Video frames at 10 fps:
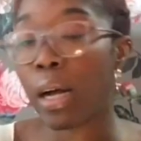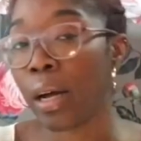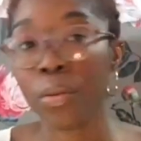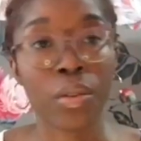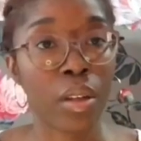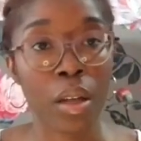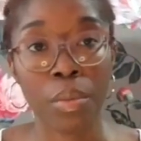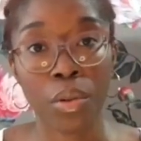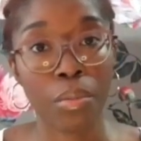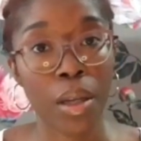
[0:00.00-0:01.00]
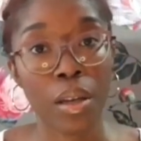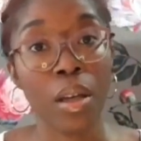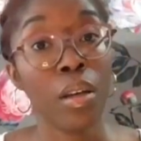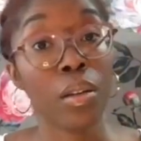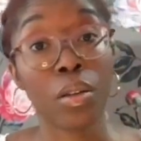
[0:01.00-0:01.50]
I wasn't able to
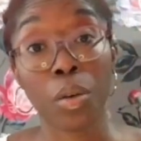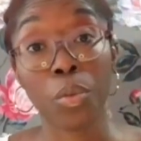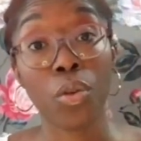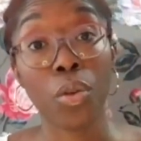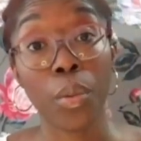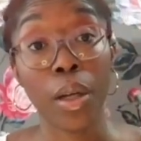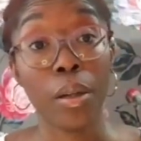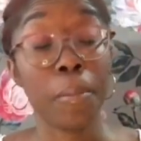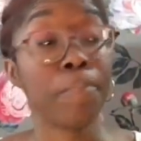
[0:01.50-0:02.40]
make the top to go with it.